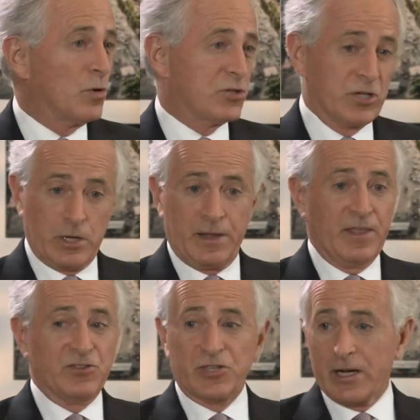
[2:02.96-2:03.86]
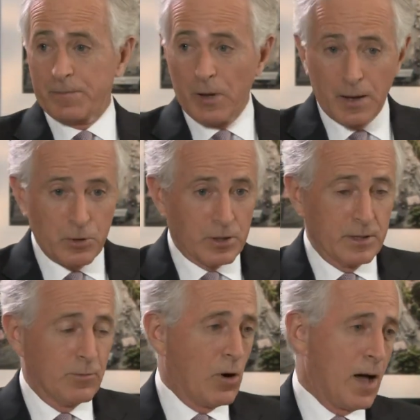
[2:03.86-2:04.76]
want you, and they said it
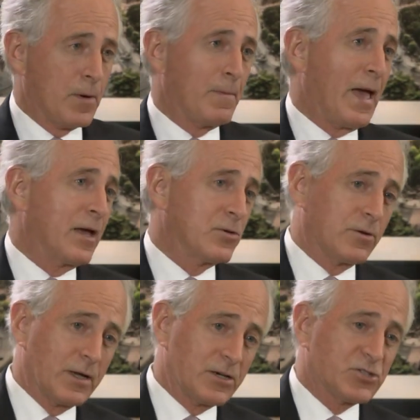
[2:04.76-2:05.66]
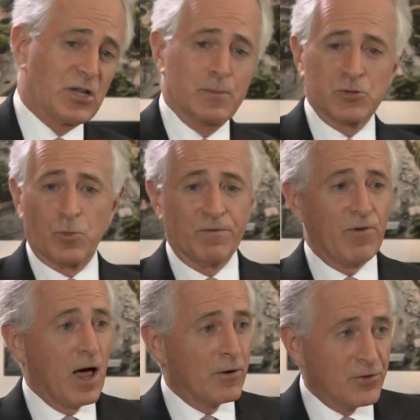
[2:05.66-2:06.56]
publicly. Rahm Emanuel, Larry Summers, we're
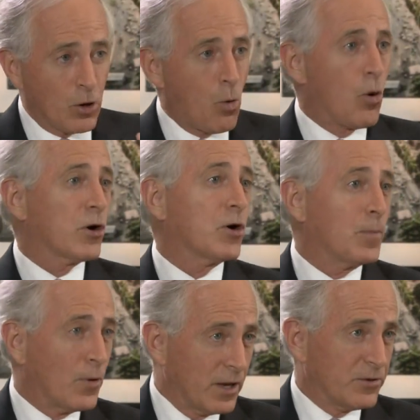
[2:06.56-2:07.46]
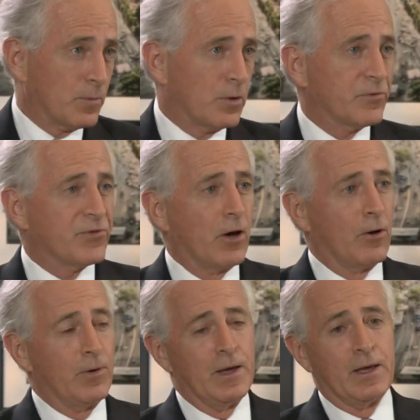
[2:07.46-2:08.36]
following the Corker principle.
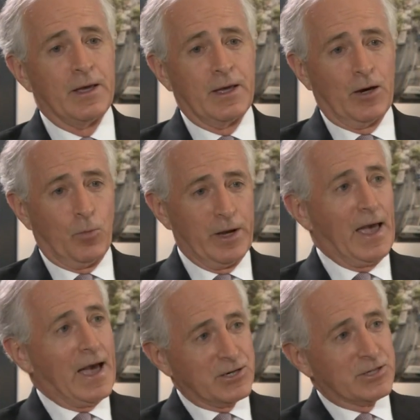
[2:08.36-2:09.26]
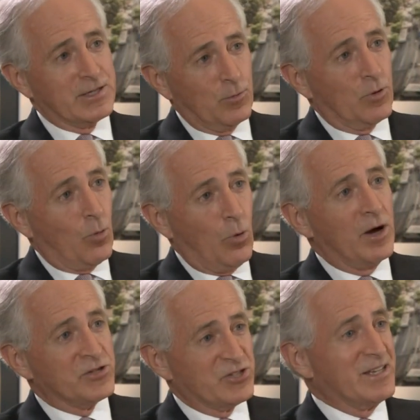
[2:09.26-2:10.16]
So we actually were the
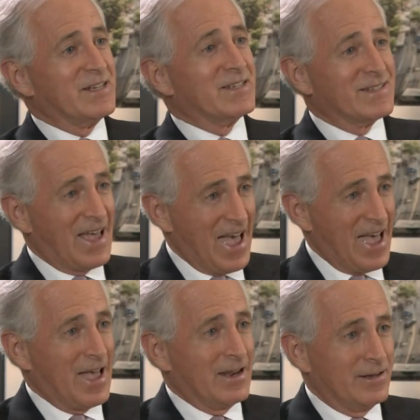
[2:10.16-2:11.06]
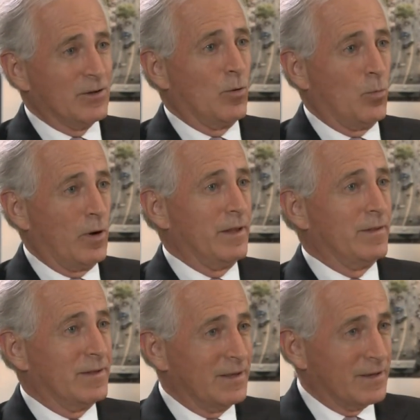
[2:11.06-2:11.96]
ones that designed what
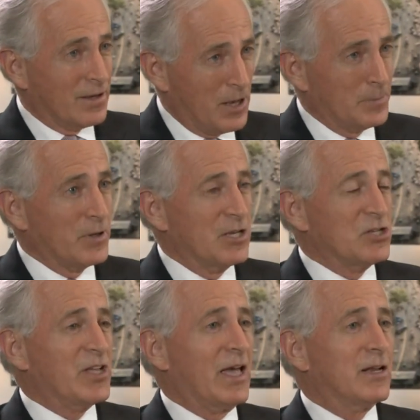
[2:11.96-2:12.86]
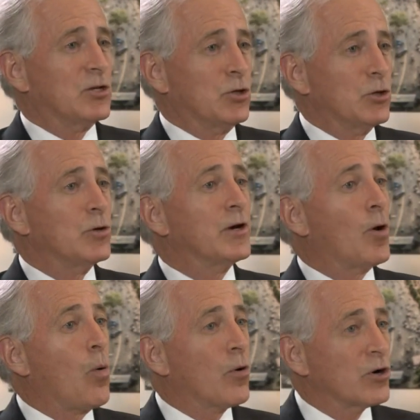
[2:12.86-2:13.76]
the companies had to do in
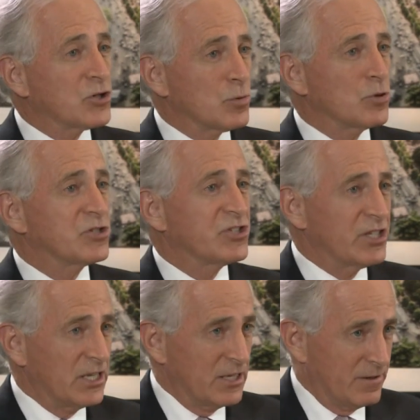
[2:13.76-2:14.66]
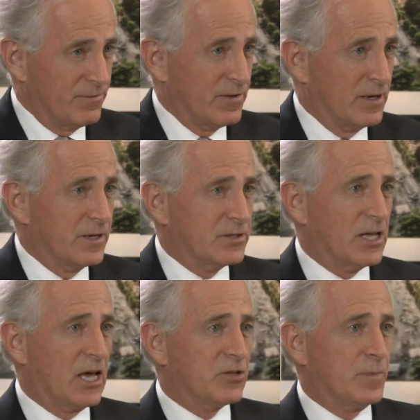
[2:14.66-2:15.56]
order to receive uh,
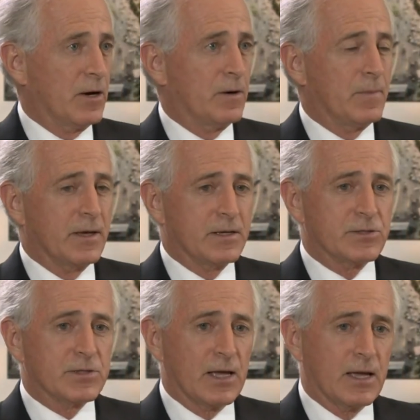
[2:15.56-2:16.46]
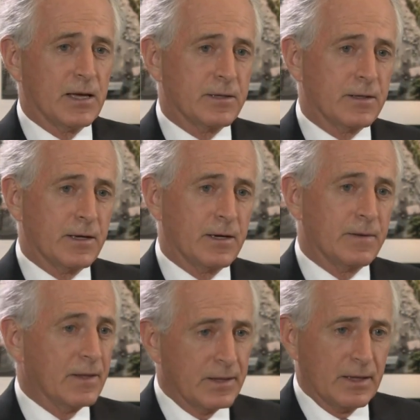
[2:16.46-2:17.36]
taxpayer monies, and,
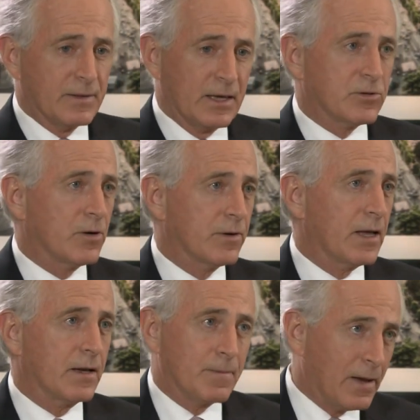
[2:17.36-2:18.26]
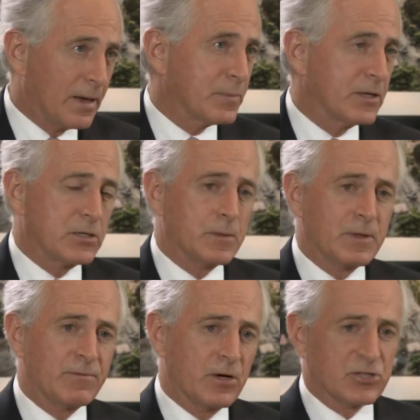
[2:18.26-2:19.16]
uh, and th that turned out, in my opinion, to
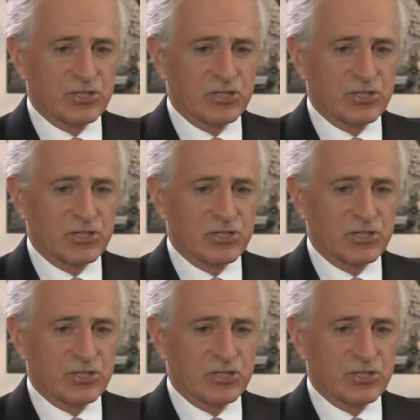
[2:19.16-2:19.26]
be very